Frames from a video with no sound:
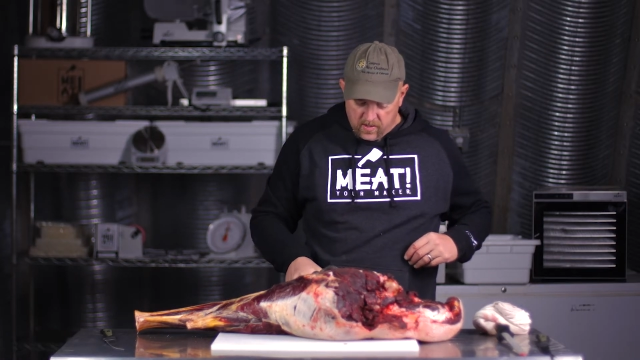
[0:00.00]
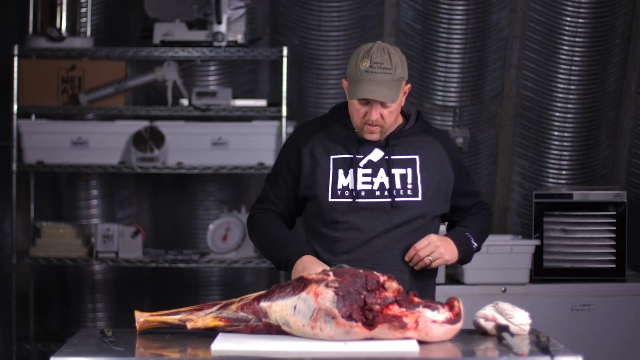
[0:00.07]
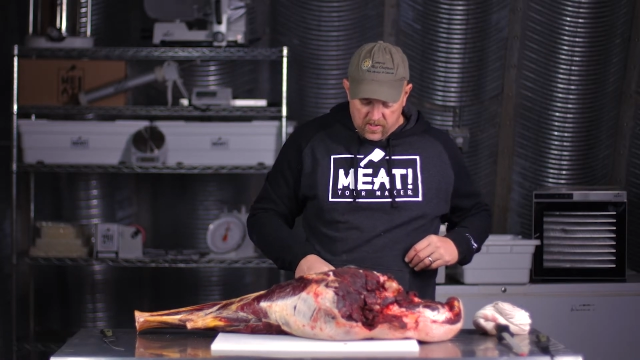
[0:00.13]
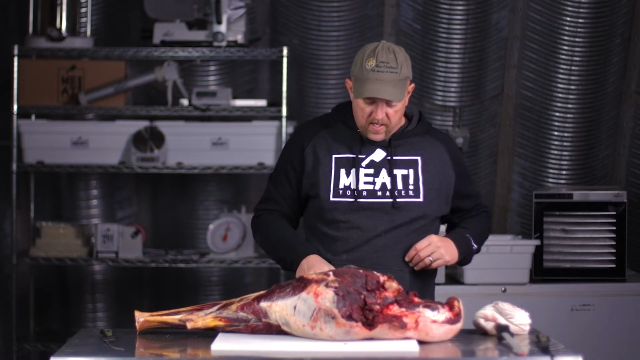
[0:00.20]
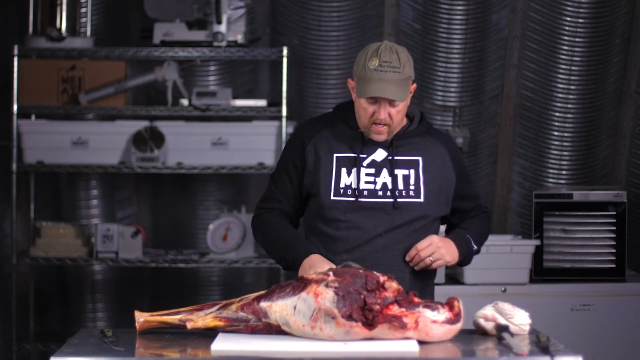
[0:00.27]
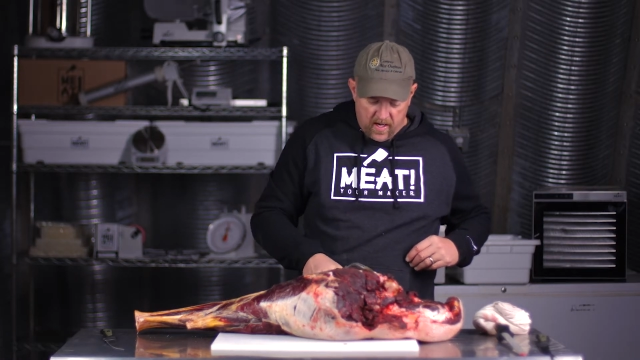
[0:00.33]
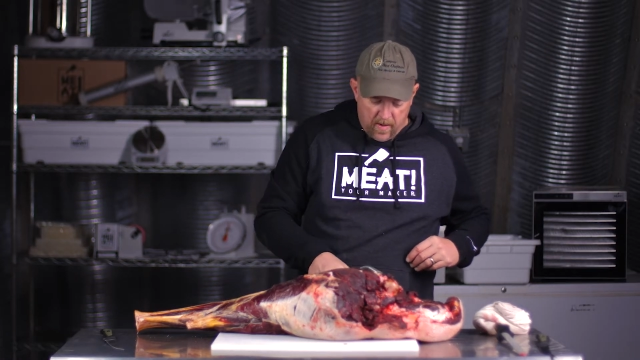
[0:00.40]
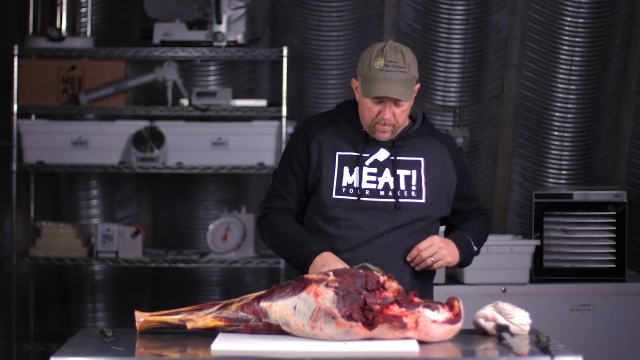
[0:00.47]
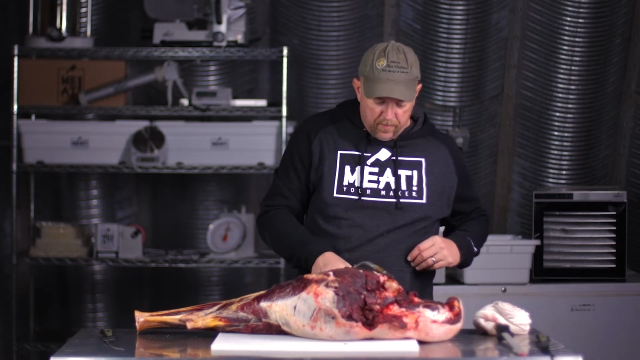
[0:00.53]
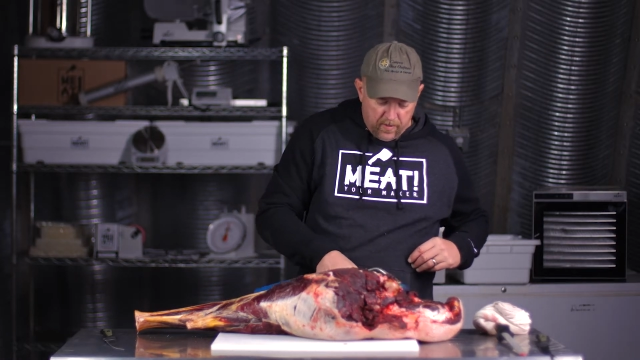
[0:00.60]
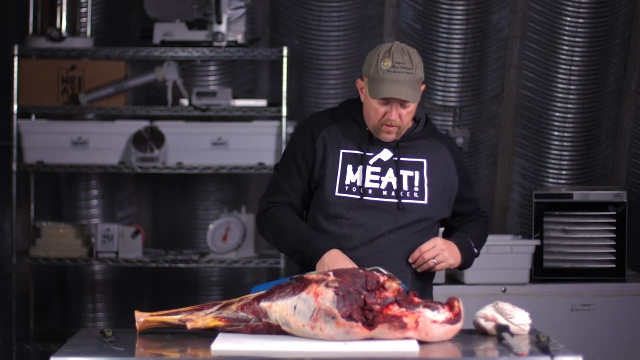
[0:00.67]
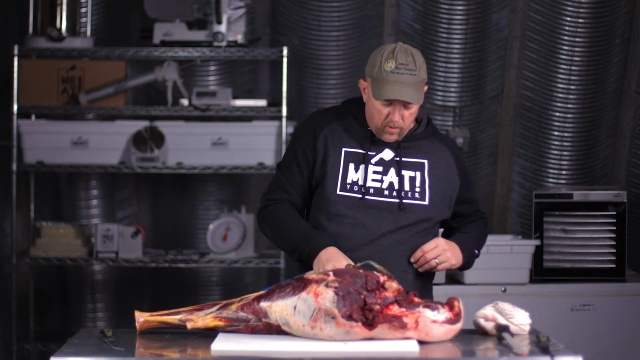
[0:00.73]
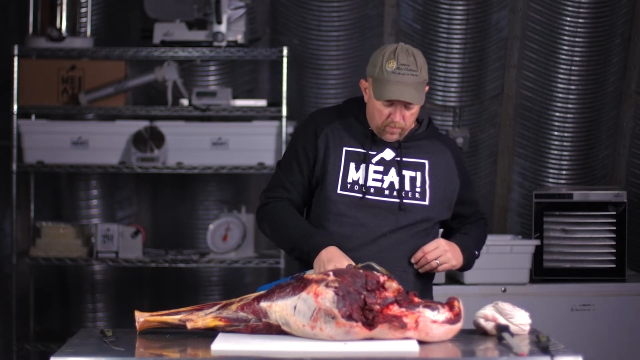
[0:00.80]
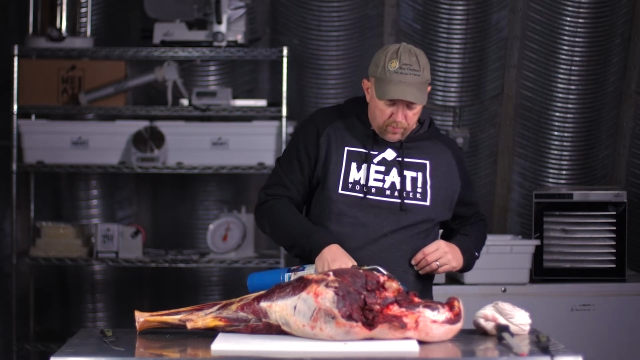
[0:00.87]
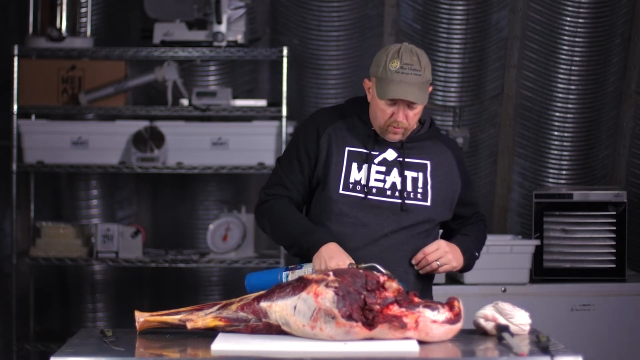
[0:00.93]
will send up a
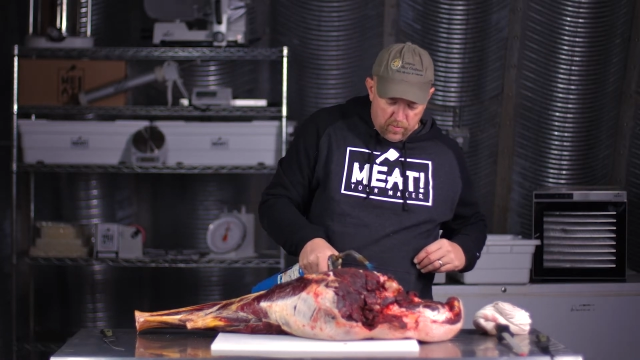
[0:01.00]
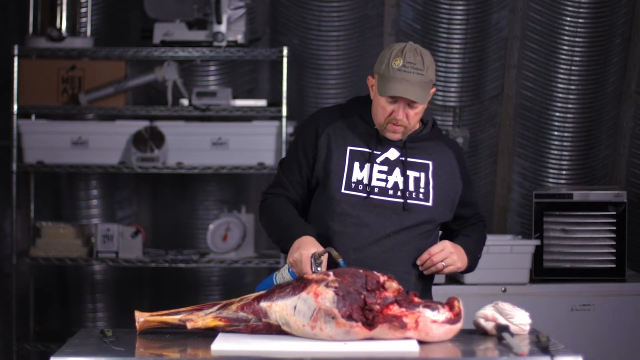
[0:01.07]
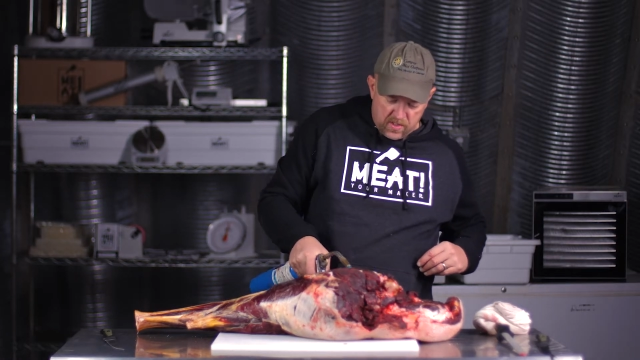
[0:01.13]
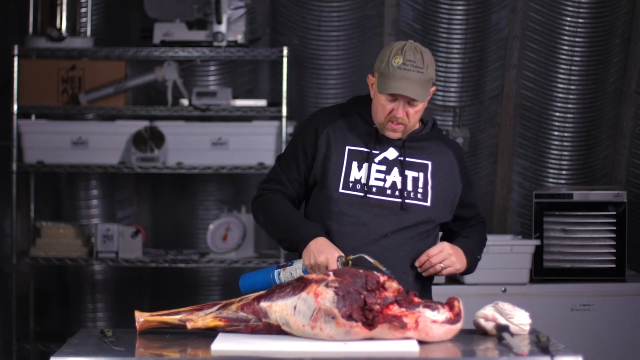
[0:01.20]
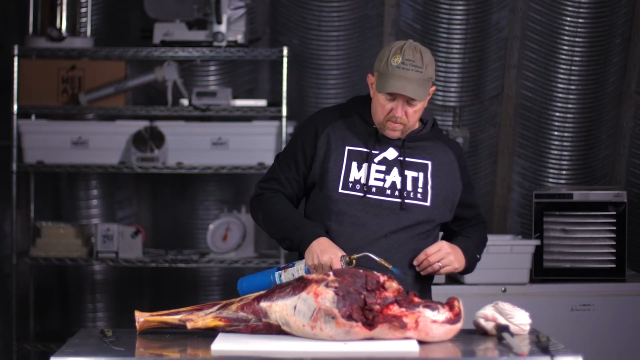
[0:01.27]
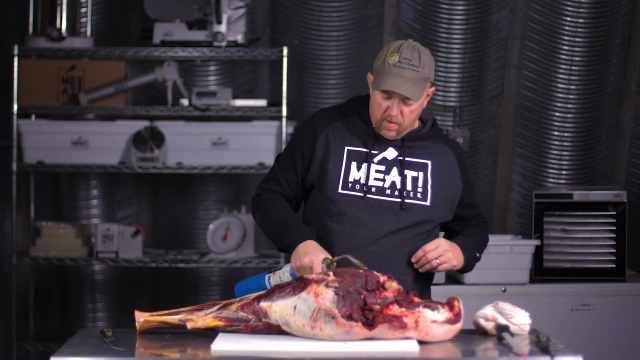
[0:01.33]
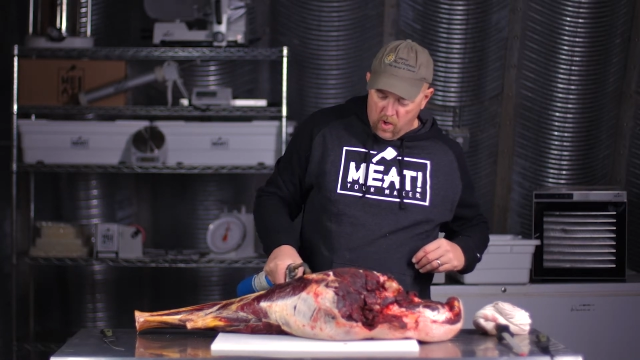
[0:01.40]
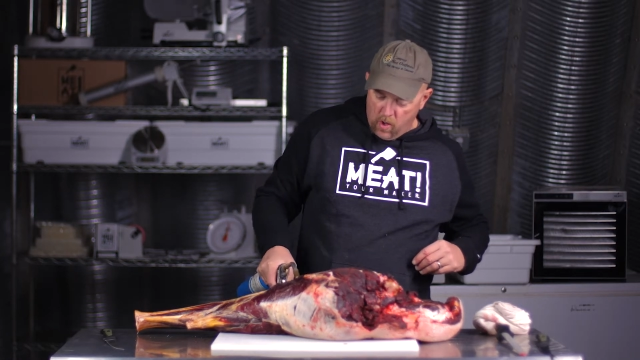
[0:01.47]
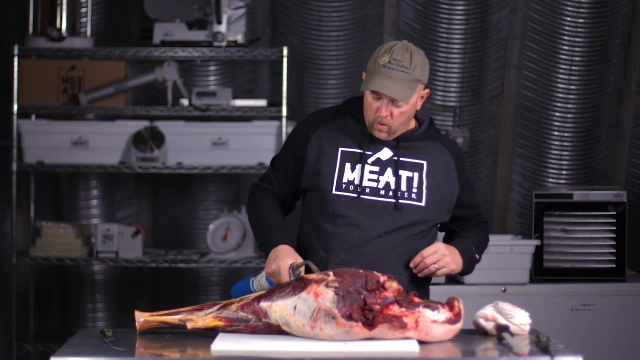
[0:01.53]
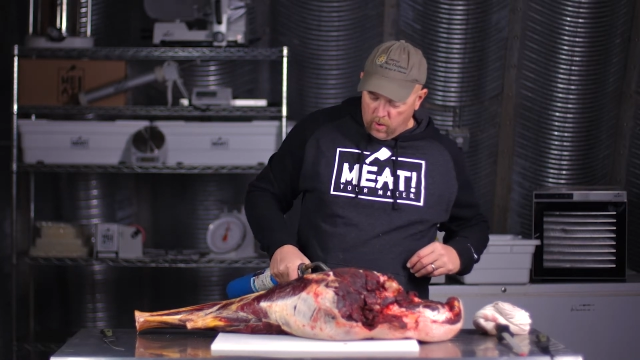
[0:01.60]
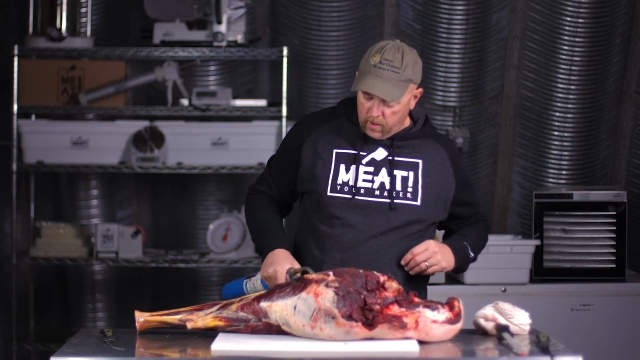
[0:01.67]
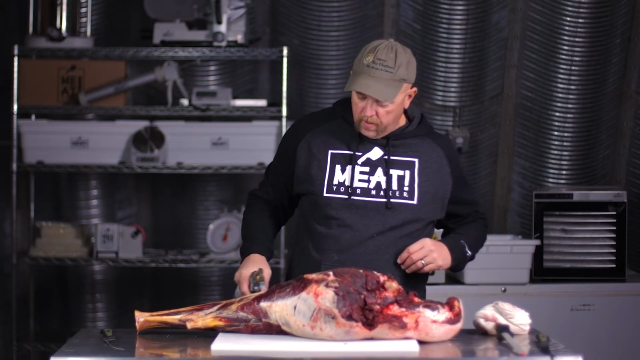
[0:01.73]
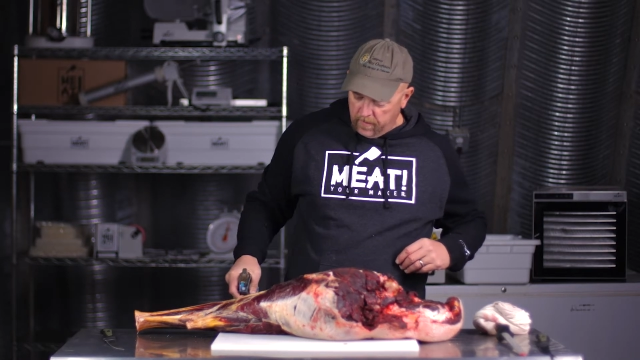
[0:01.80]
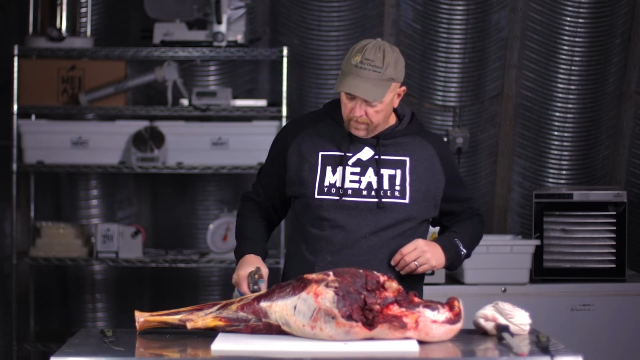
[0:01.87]
little plume of smoke.